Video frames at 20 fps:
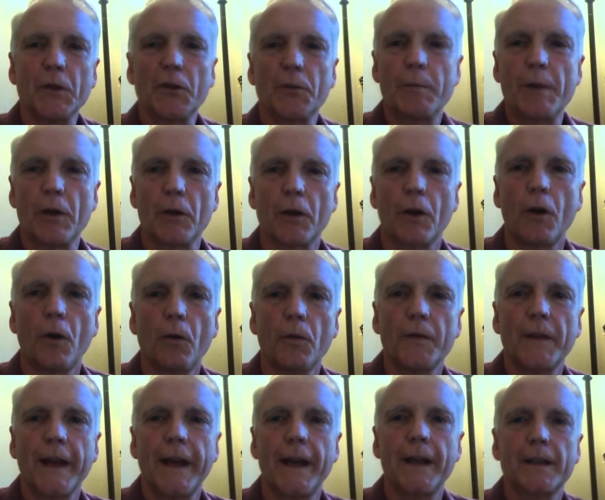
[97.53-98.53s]
just be able to
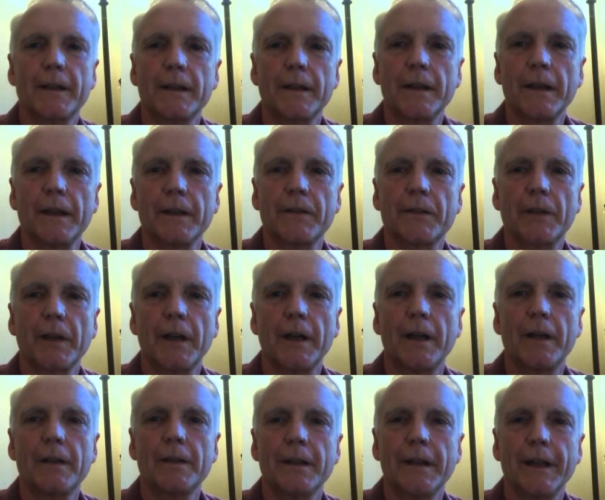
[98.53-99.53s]
hold that, it's
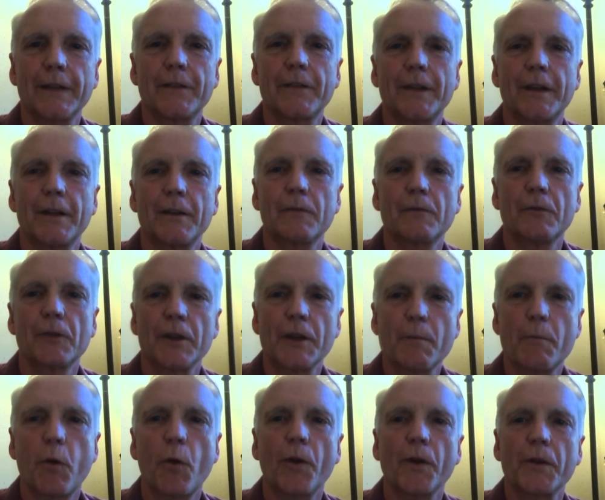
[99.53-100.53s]
really
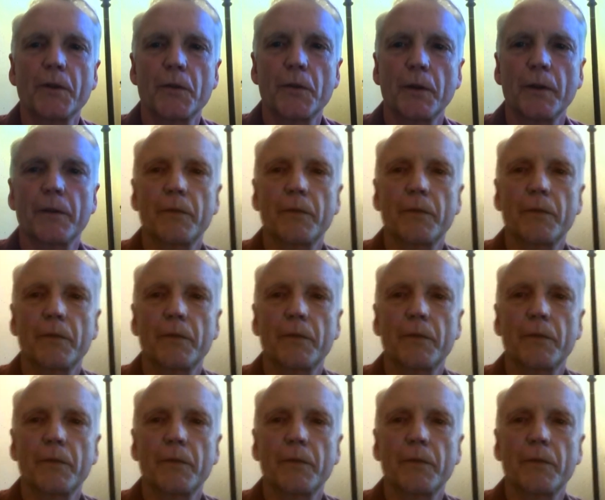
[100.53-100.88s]
important to